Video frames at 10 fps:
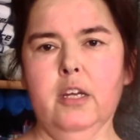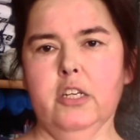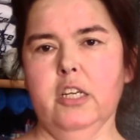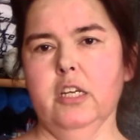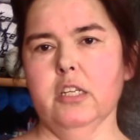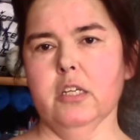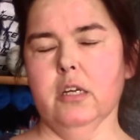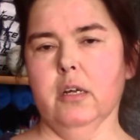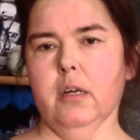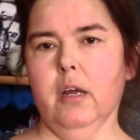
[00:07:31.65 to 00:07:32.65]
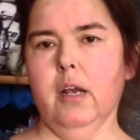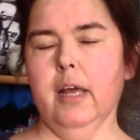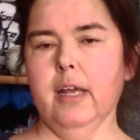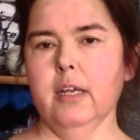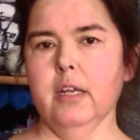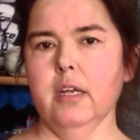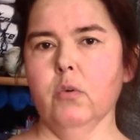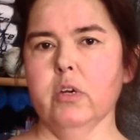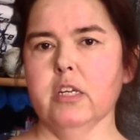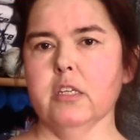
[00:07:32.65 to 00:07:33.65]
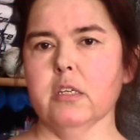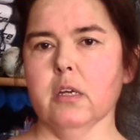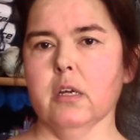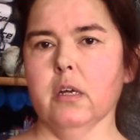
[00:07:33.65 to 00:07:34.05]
She is a lady who is